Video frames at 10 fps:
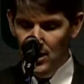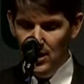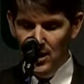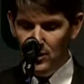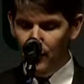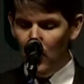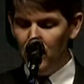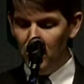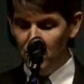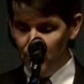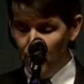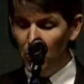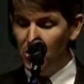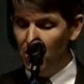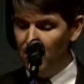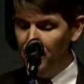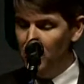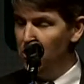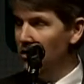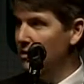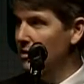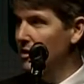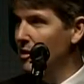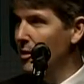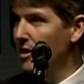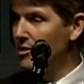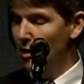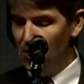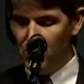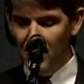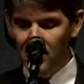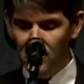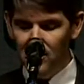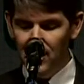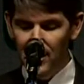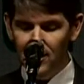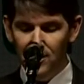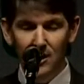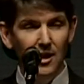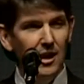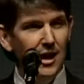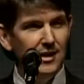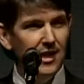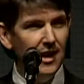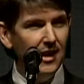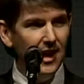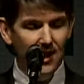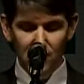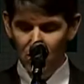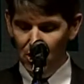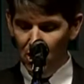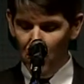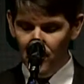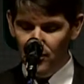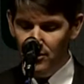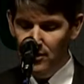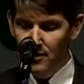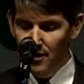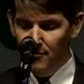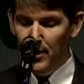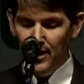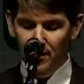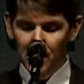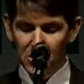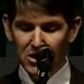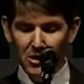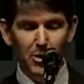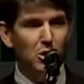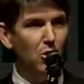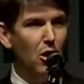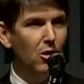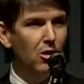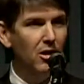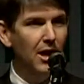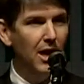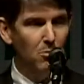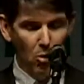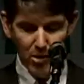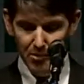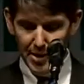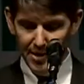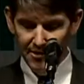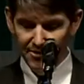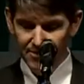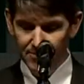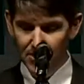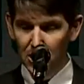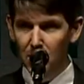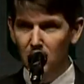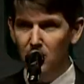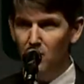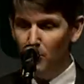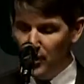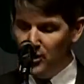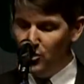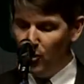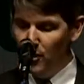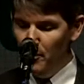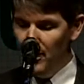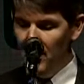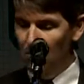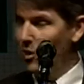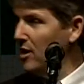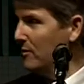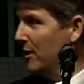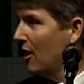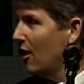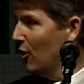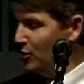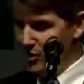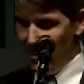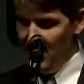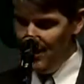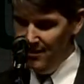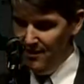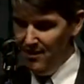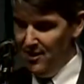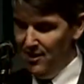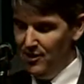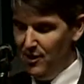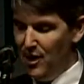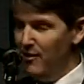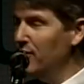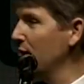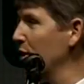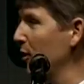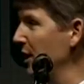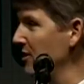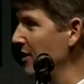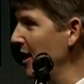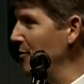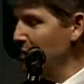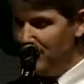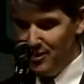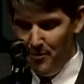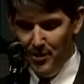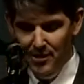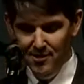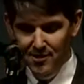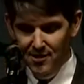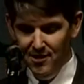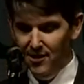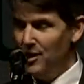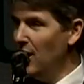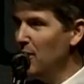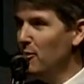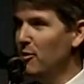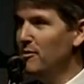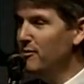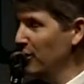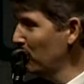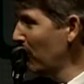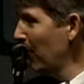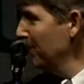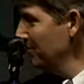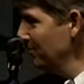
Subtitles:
He is focused on the future, committed to our state's success, and dedicated to the cause of making Mississippi stronger and more competitive. So please join me in welcoming our host today, the Governor of the great state of Mississippi, the Honorable Phil Bryant.